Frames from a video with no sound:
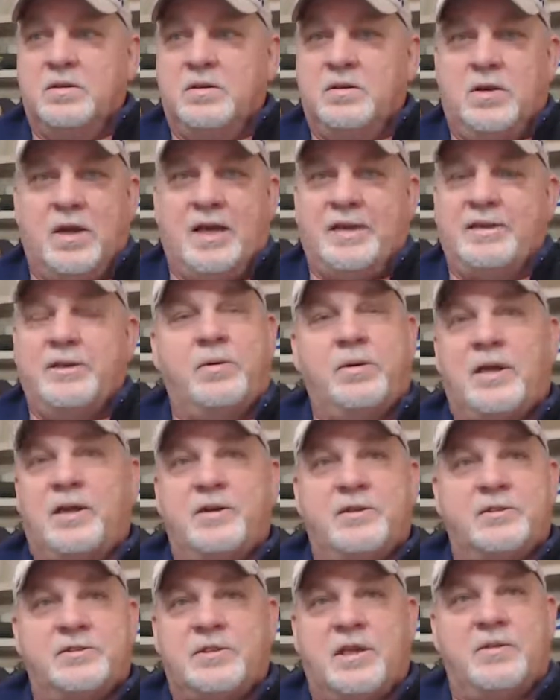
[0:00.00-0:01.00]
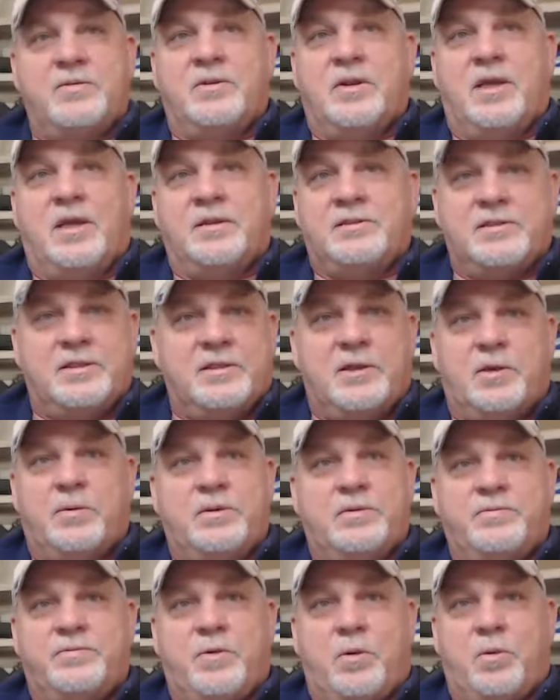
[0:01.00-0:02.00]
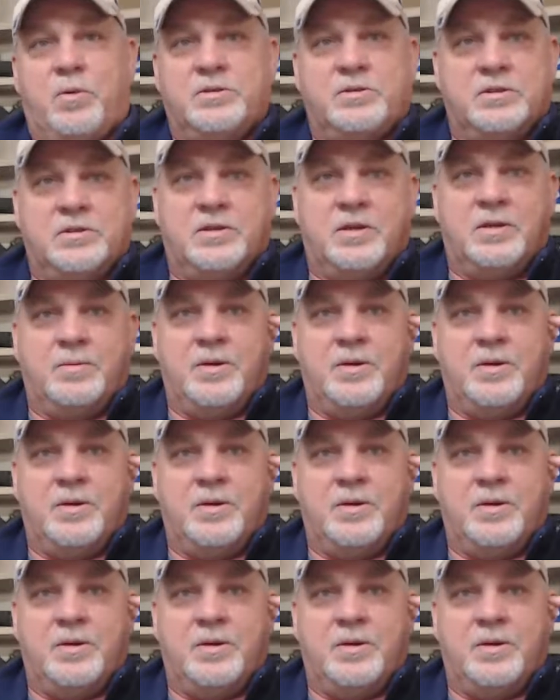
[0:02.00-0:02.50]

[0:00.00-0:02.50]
I don't know how to save a lot because they don't enforce it.